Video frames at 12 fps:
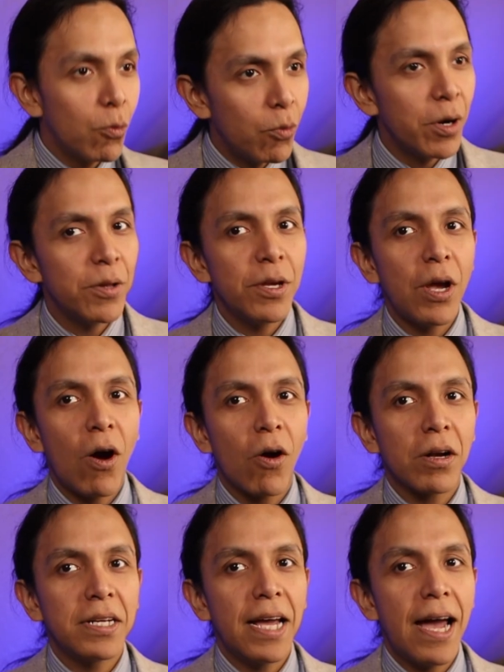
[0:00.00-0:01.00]
to where they
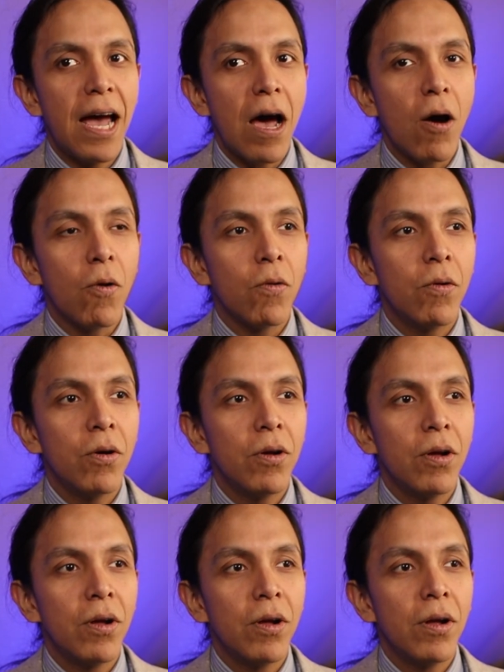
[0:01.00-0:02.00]
are now
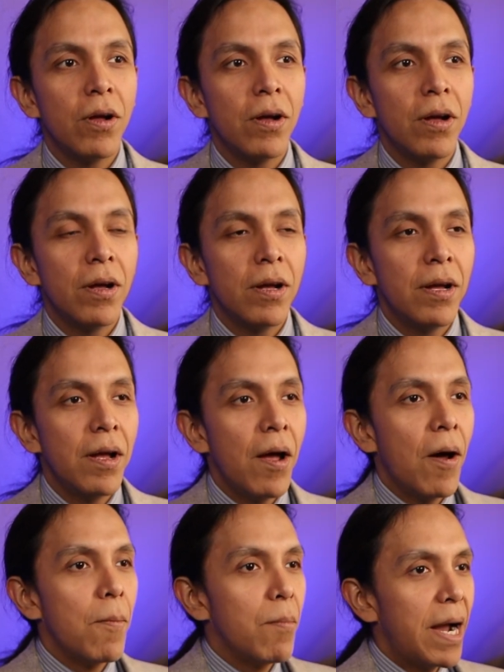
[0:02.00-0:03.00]

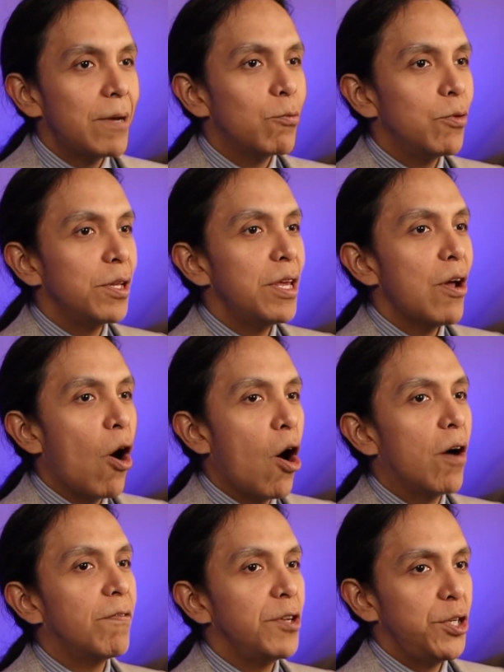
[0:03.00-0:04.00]
might really
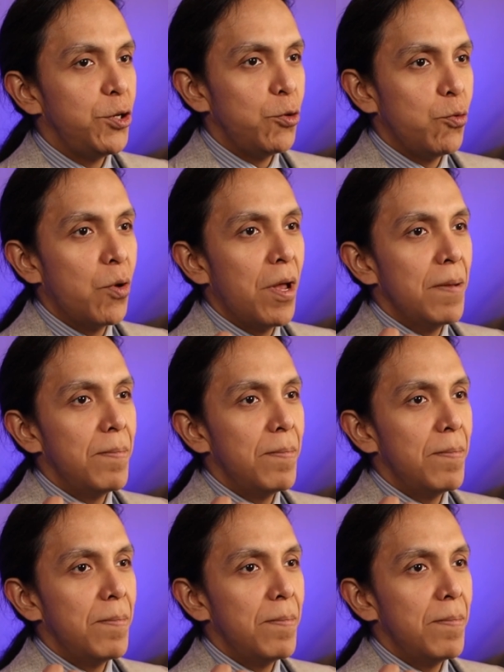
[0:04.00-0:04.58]
offer you